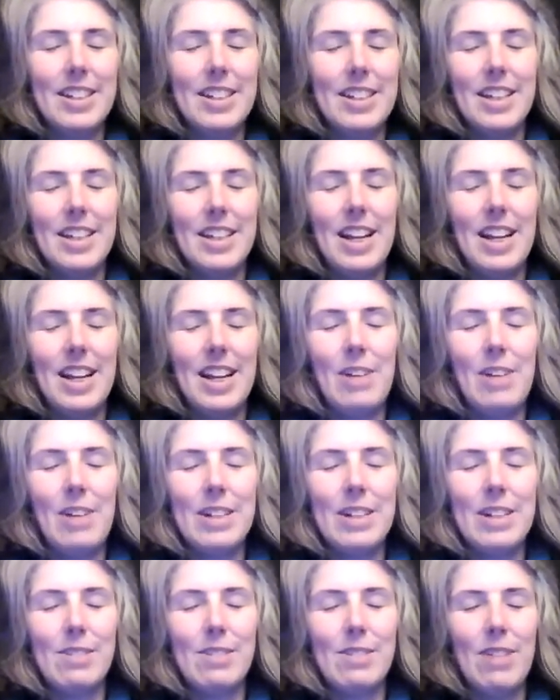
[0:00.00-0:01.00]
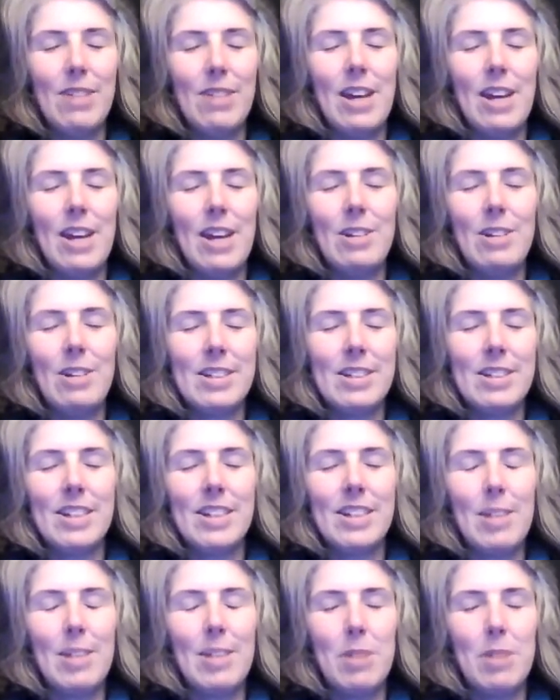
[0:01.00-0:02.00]
Allowing it to flow into
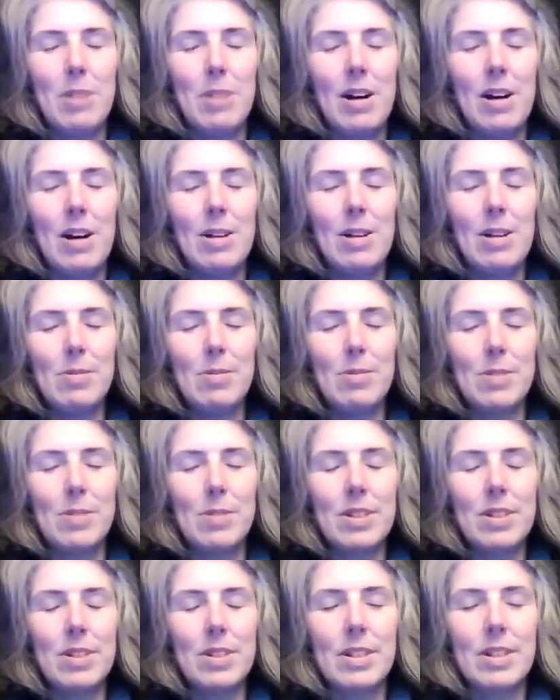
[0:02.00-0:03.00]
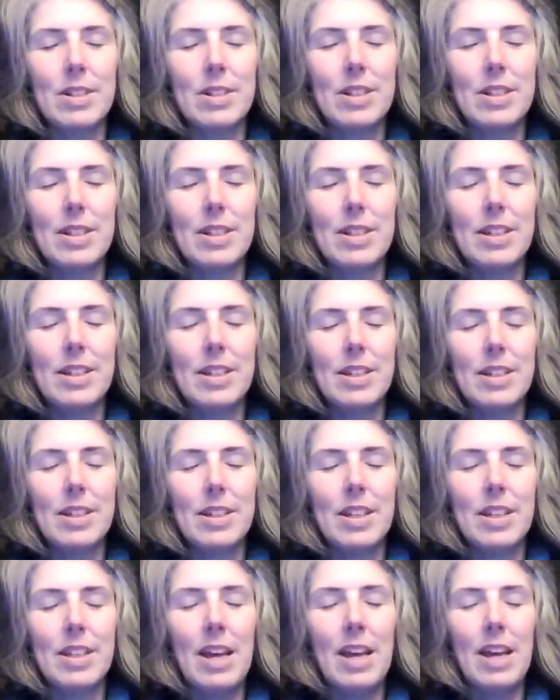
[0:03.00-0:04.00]
the upper arms,
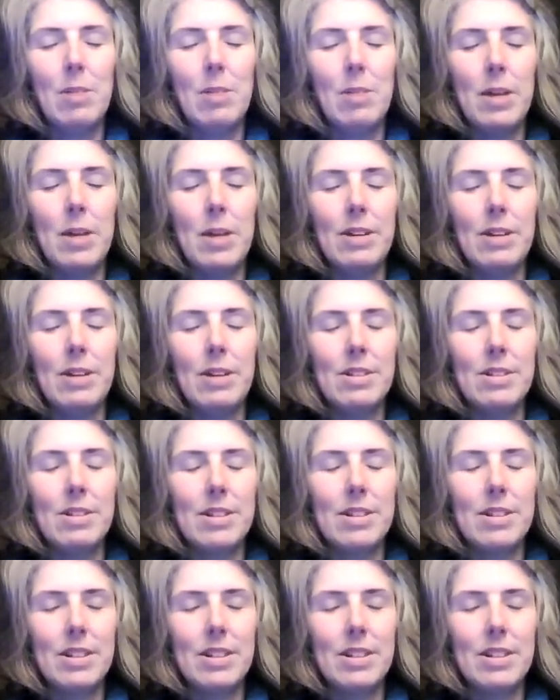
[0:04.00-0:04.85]
the elbows,